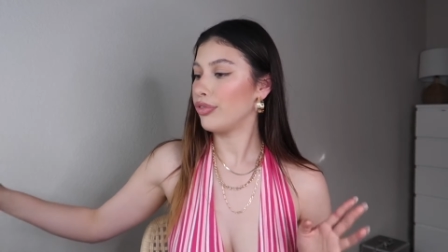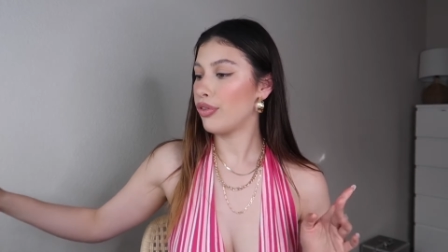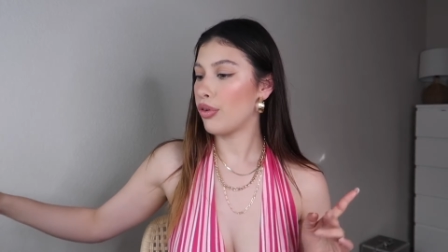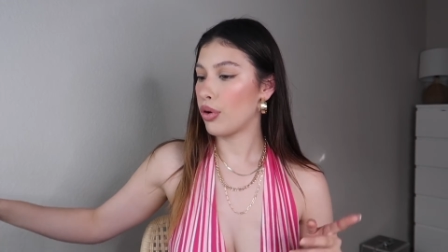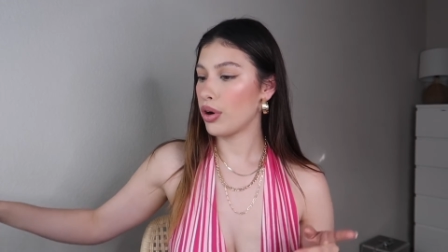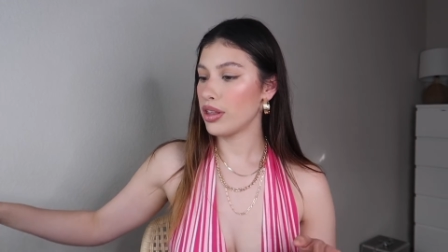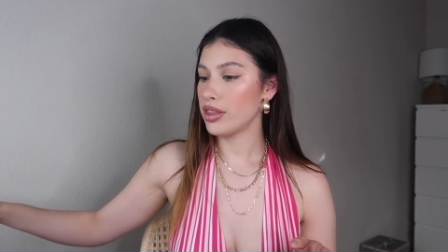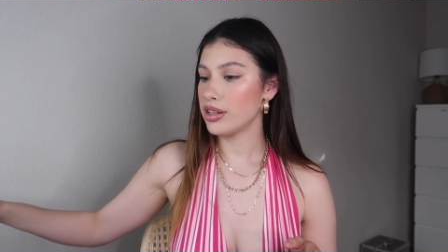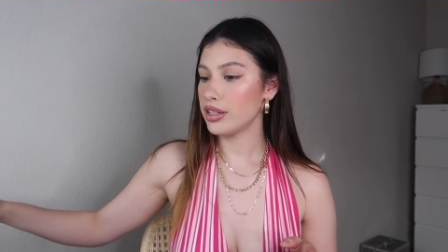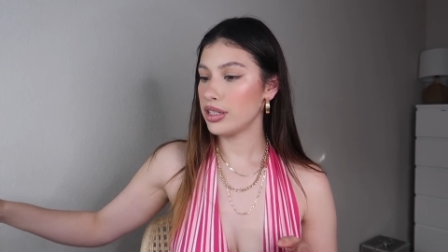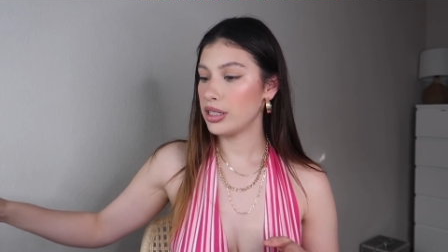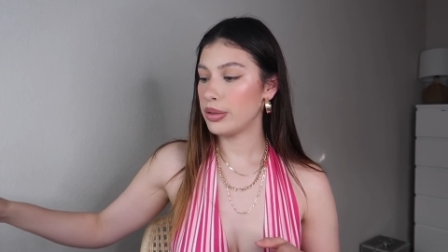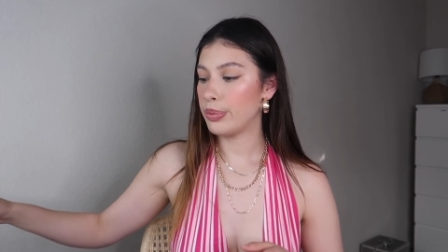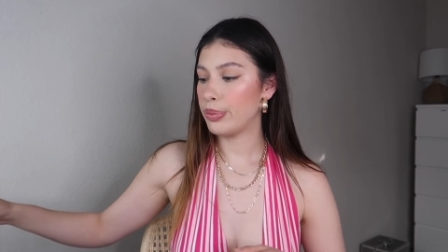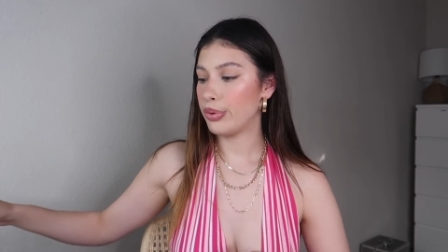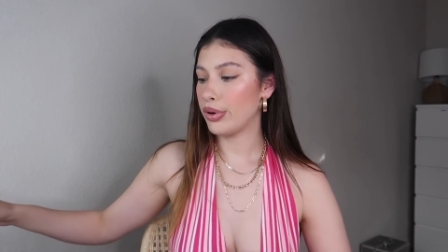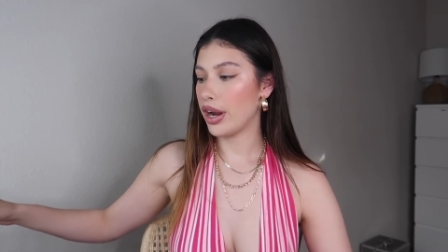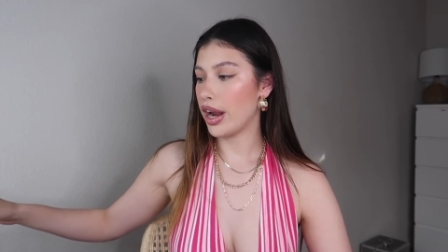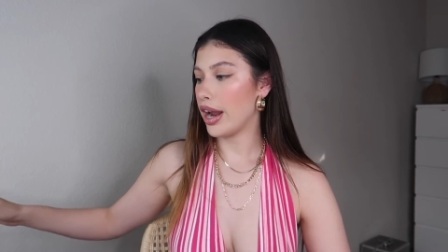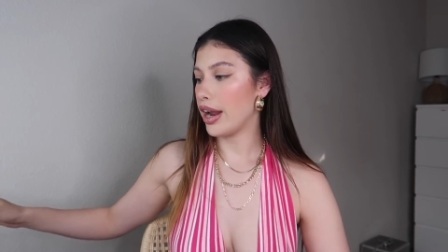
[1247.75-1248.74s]
For the
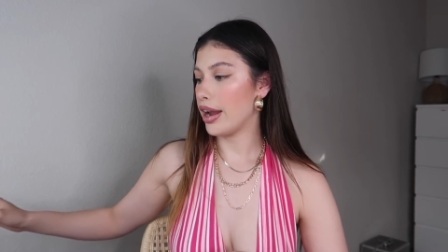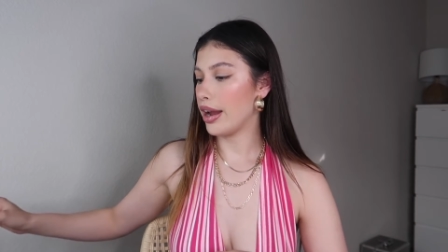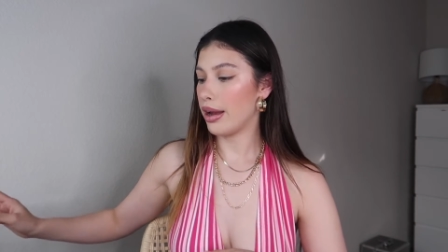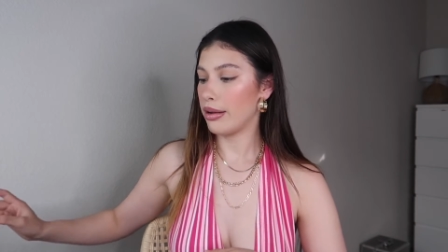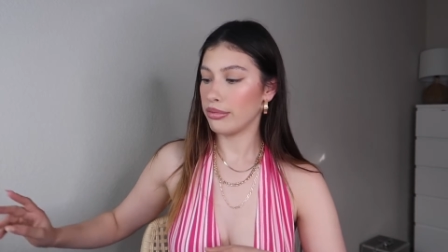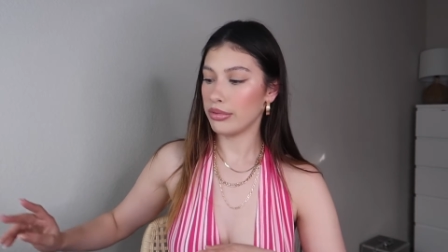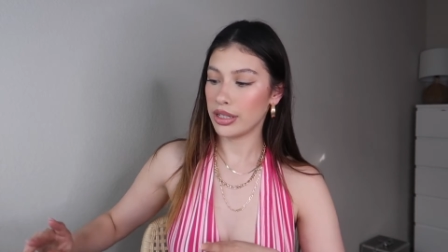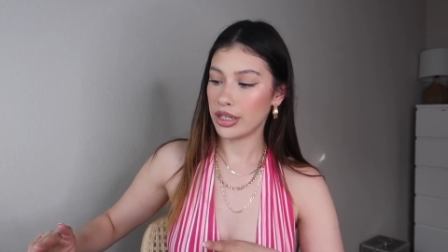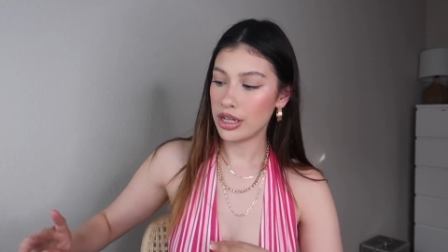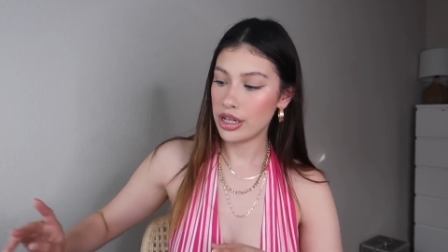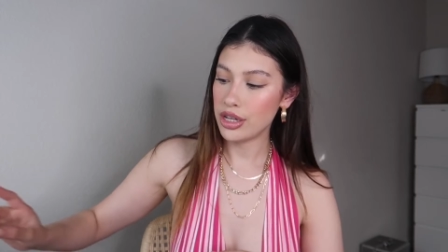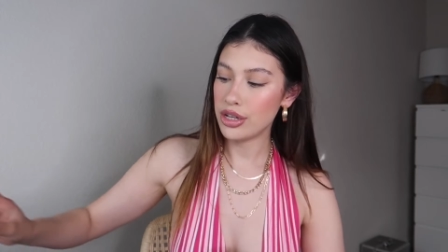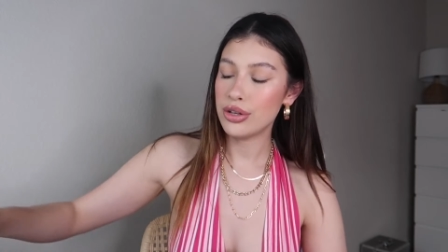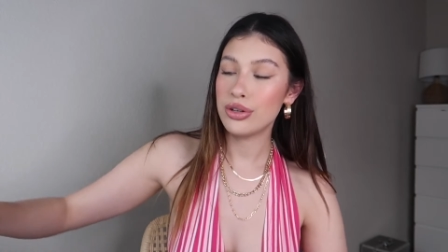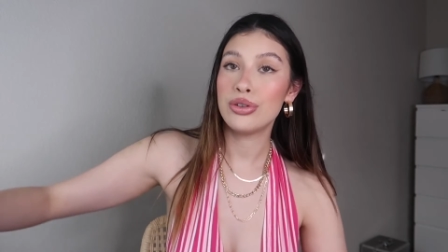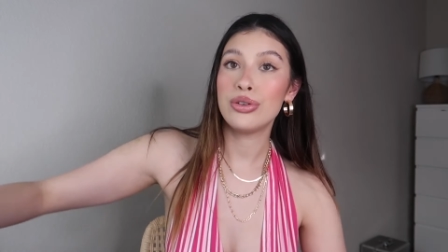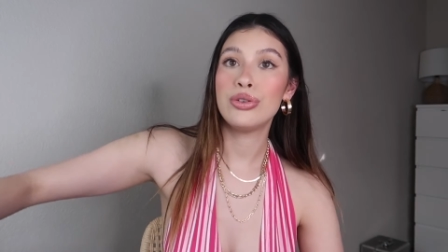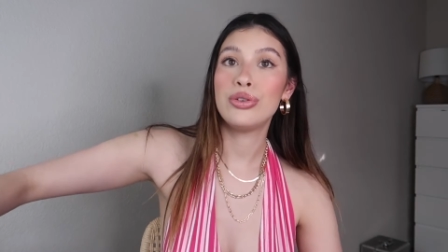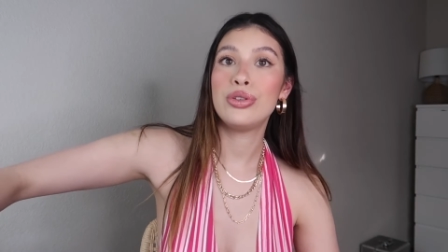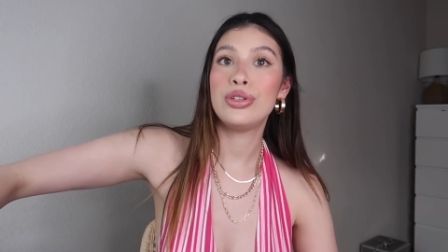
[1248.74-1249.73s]
spray, I'm gonna
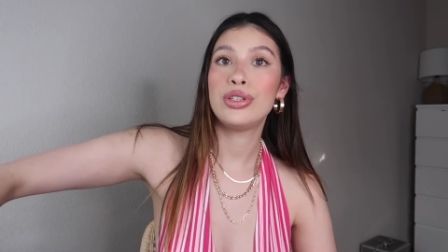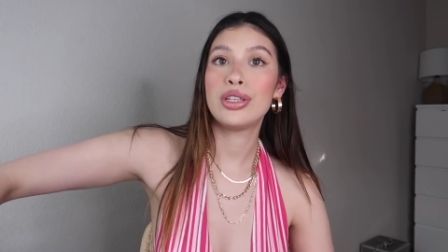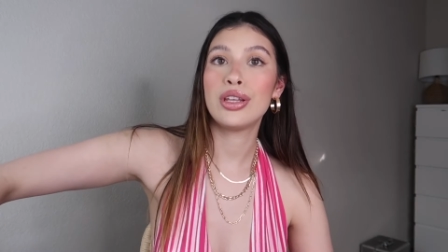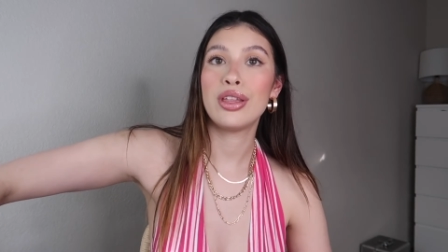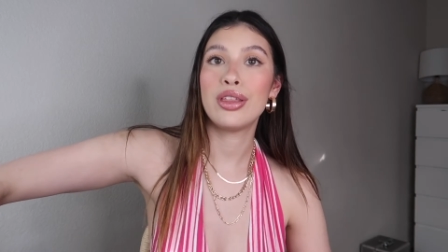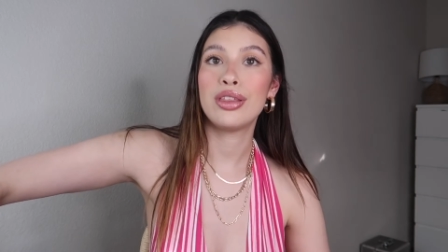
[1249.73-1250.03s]
use